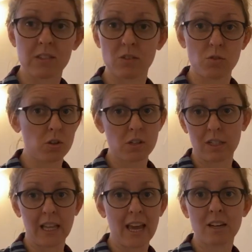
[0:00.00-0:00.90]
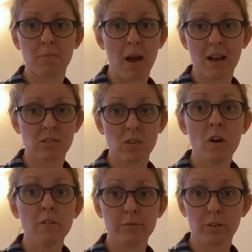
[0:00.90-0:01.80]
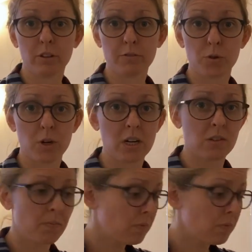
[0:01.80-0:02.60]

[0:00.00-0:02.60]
it's just a landmass full of trees.